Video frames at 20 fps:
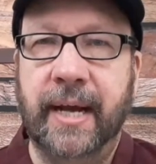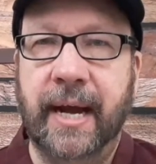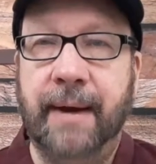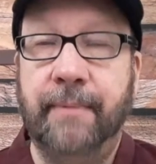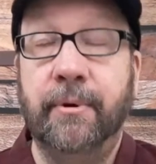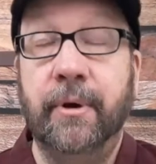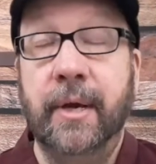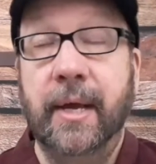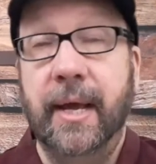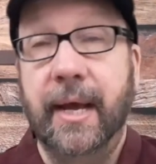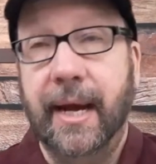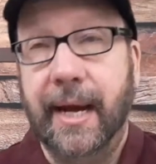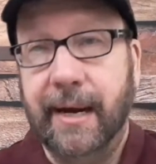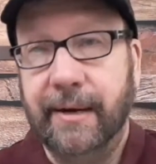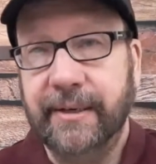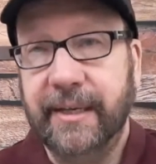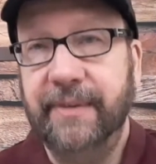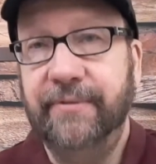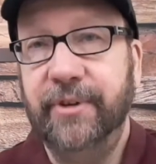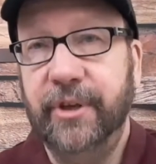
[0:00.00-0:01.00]

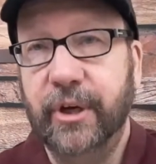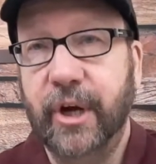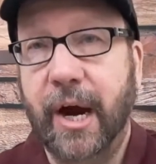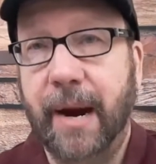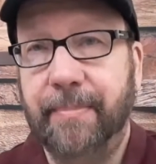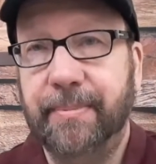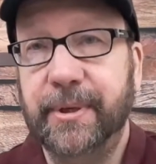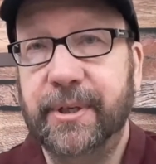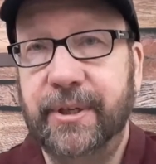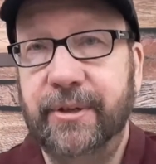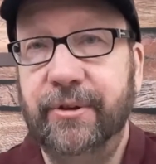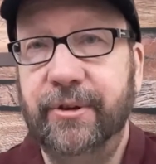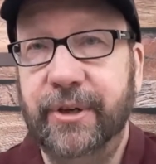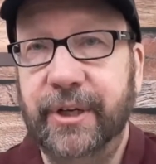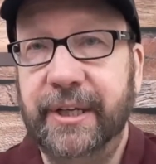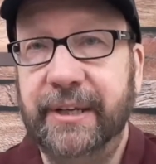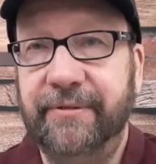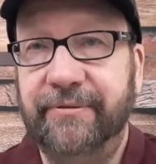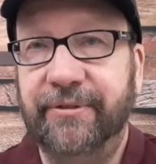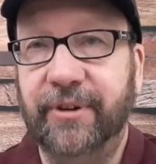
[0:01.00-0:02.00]
I'll give you an
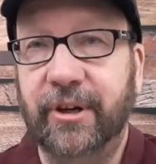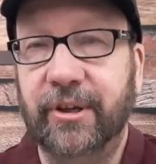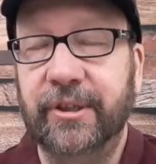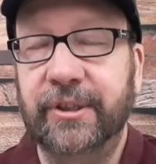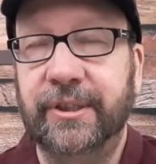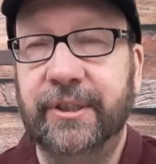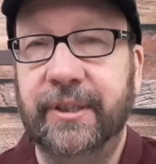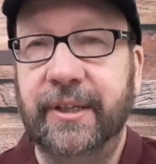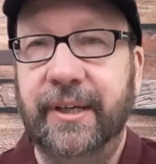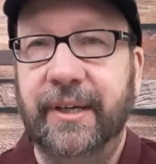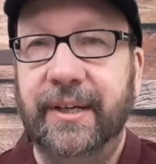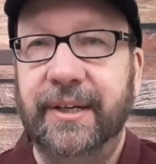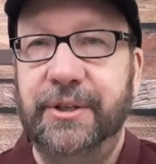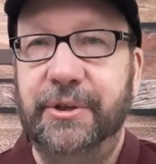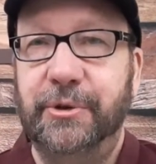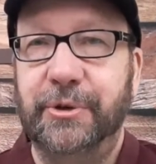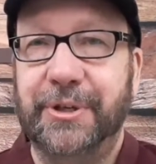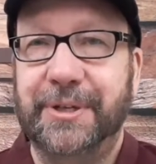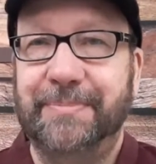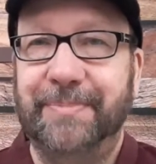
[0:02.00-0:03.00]
opportunity first
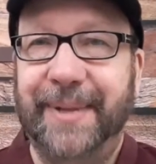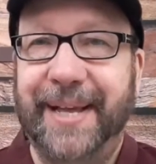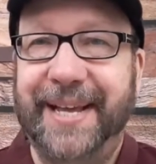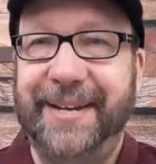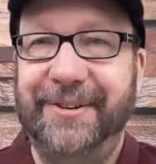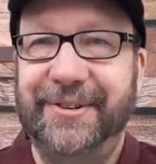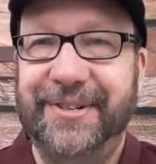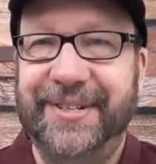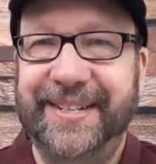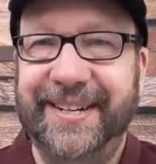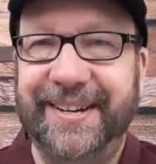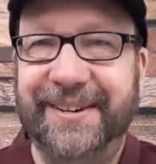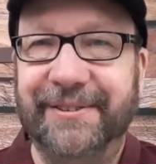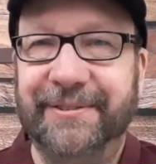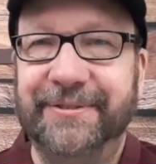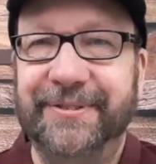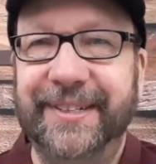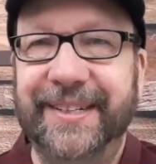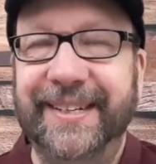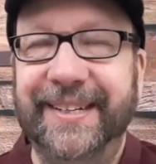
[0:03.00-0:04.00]
to explain
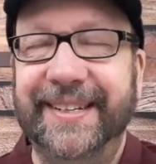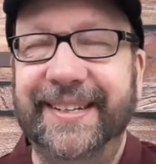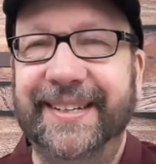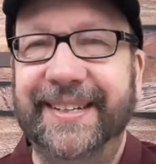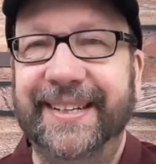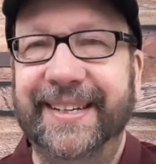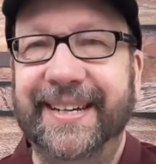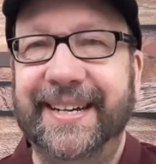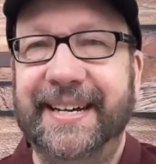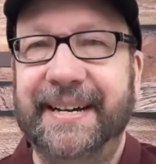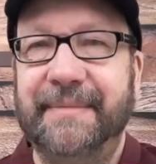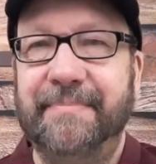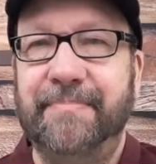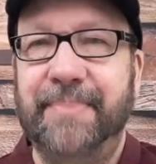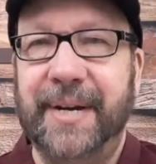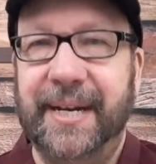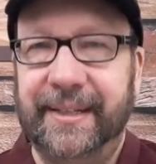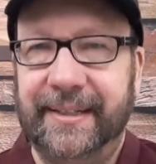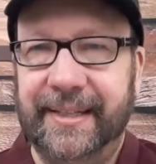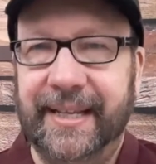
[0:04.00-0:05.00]
yourself,
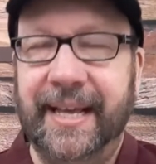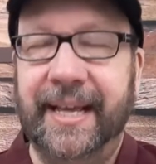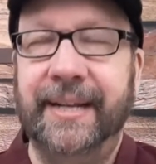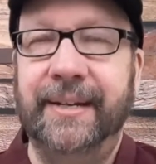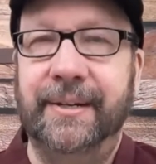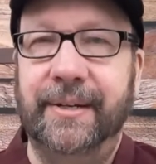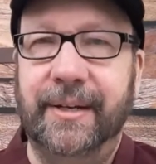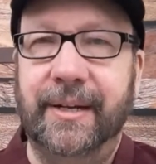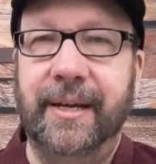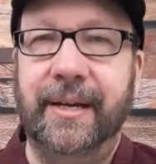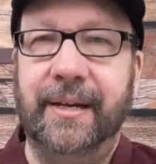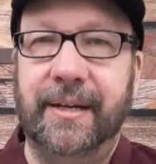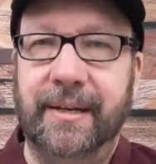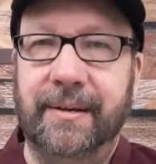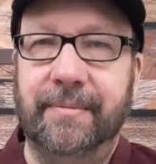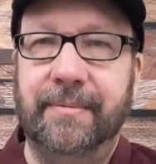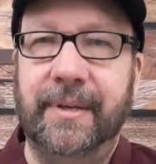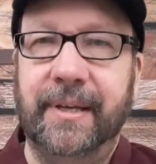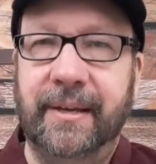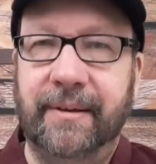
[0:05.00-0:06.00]
but then
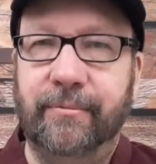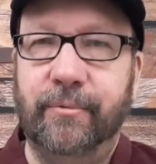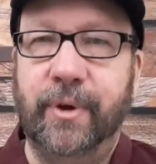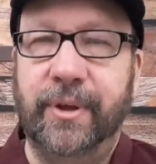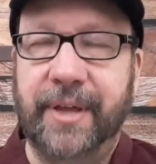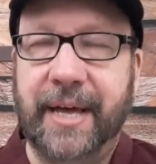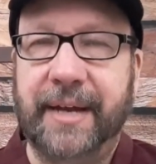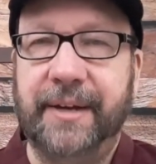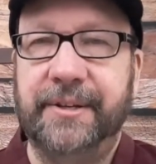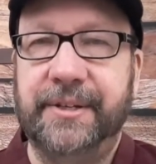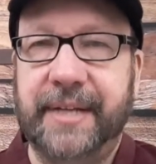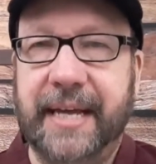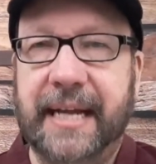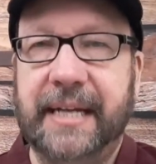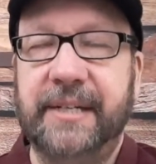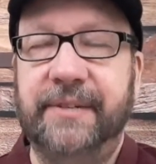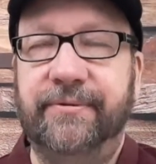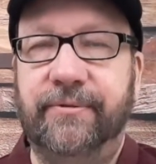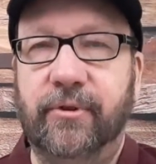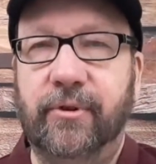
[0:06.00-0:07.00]
without a
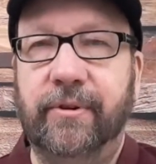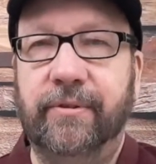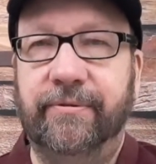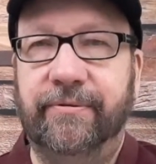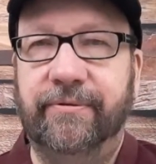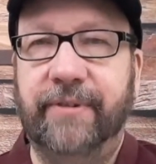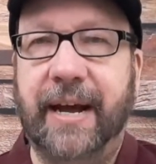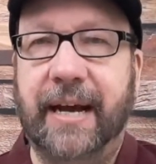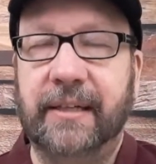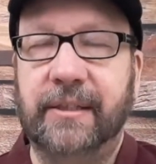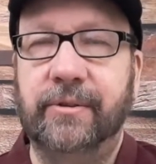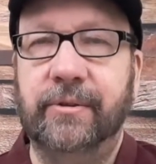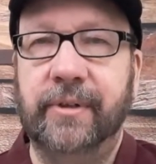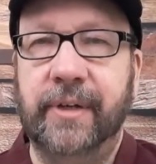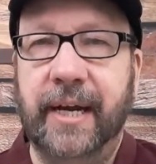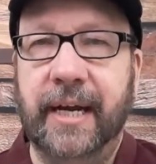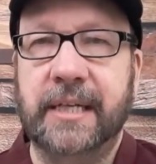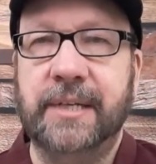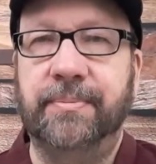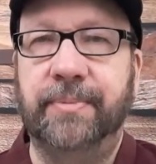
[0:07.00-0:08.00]
satisfactory
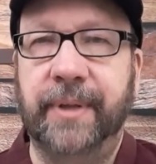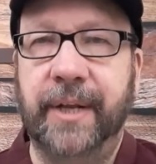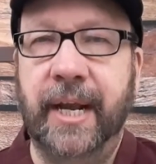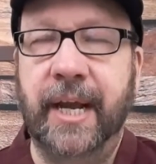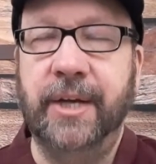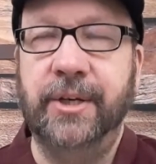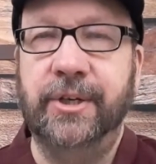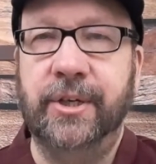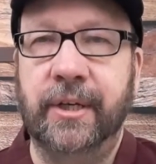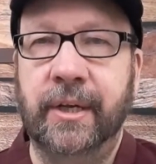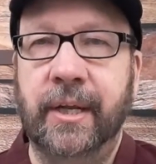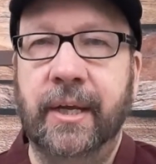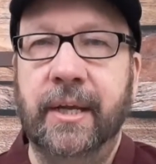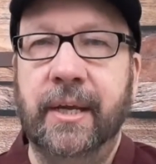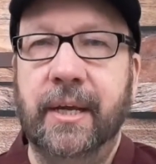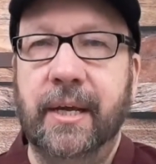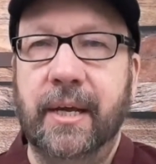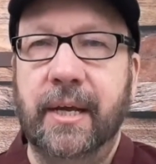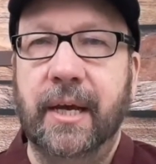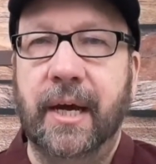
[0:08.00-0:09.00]
explanation,
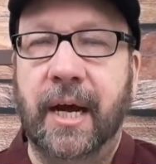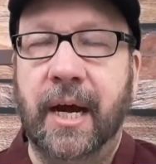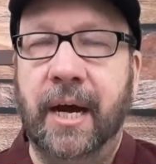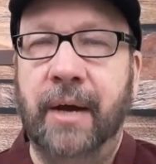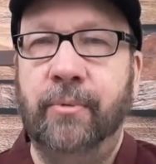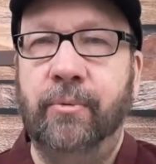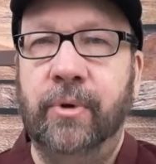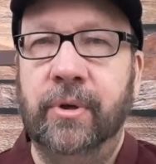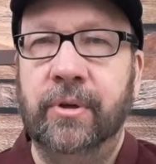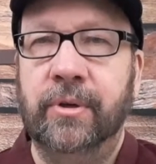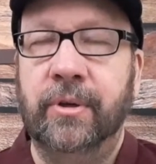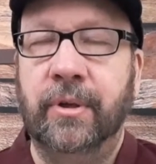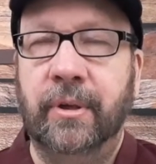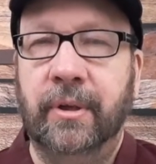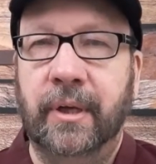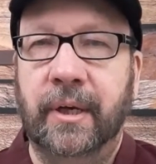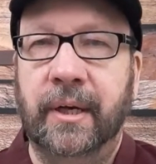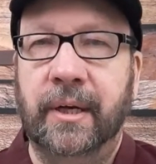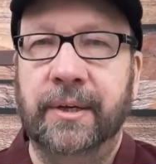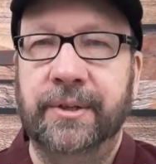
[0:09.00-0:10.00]
I
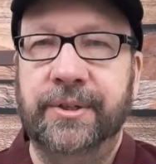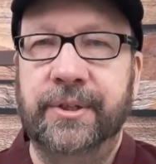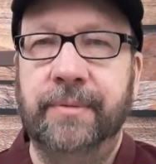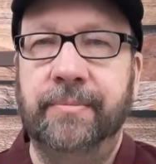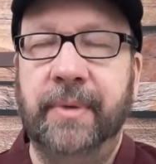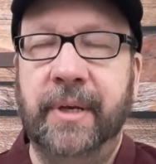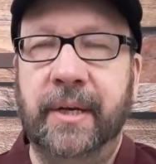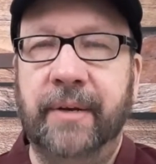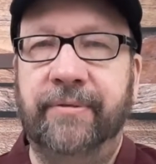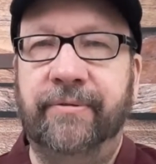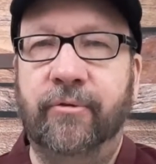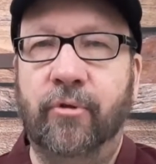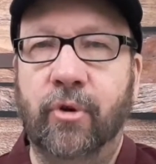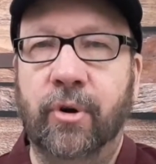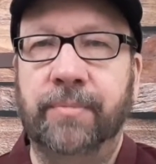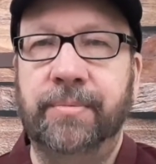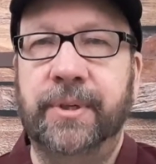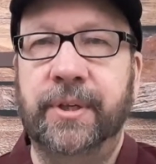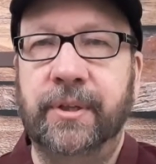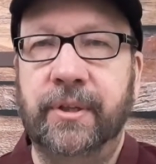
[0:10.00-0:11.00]
will submit a
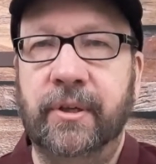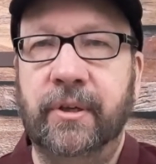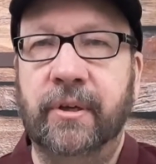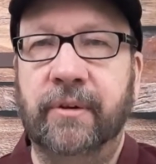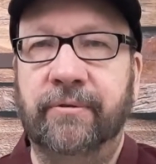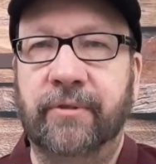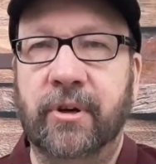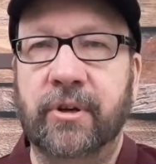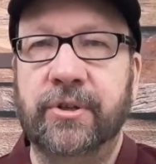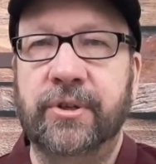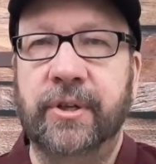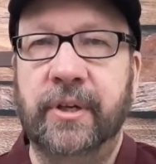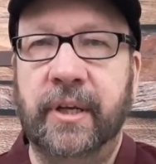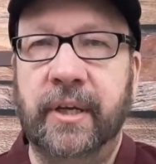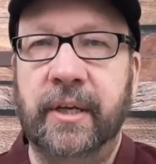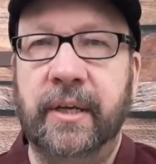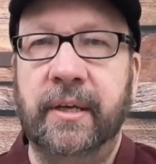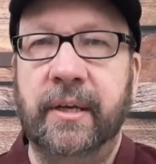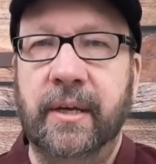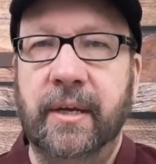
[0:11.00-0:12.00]
form to the
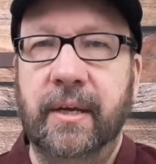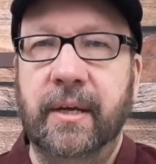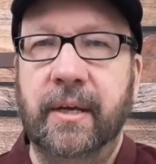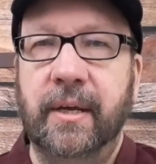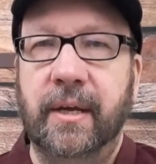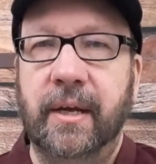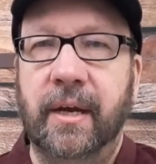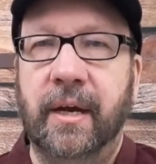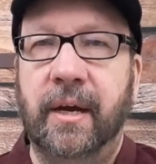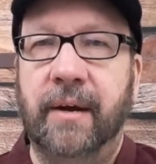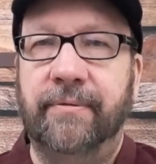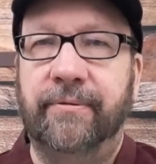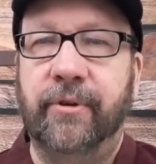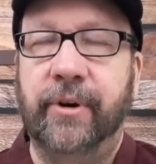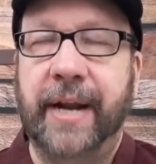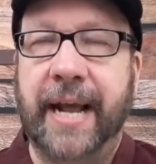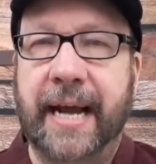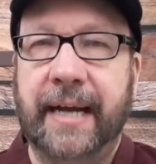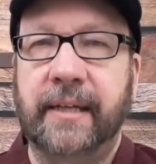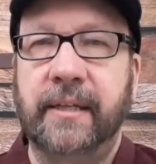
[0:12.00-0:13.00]
university for
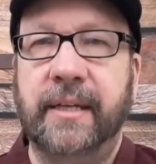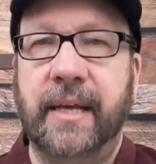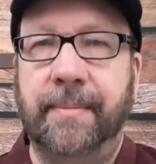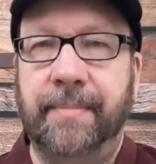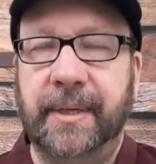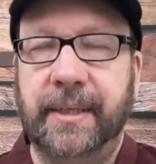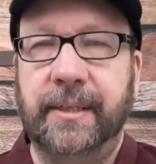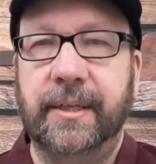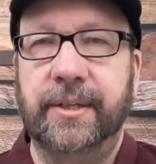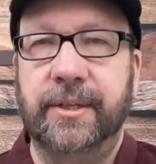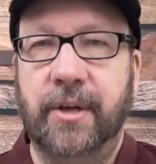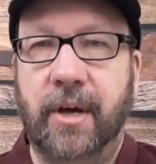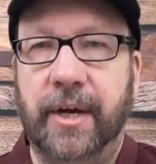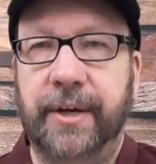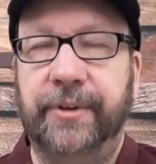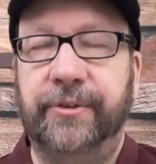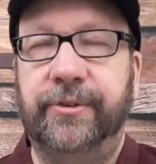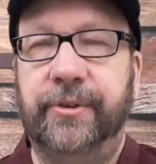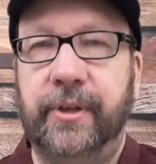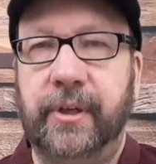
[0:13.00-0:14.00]
an academic
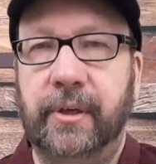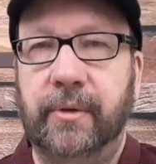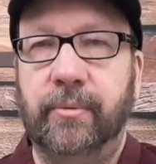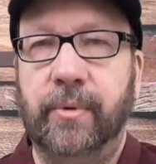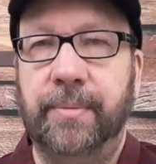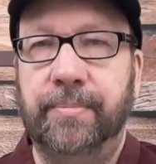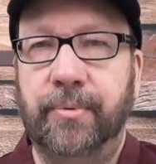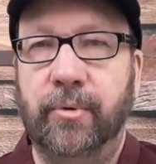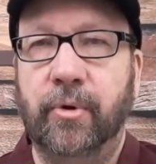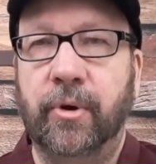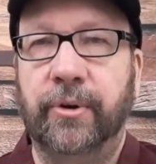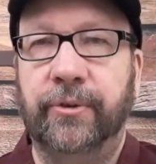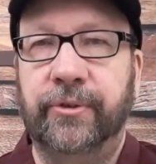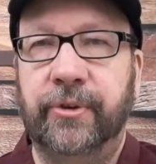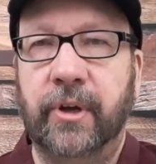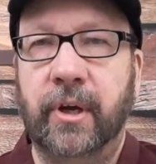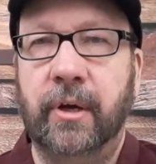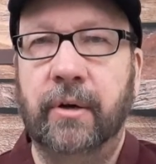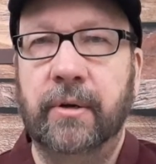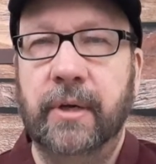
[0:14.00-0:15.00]
dishonesty report.
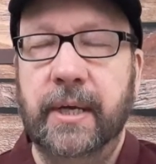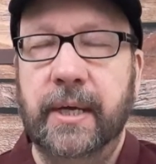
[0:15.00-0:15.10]
So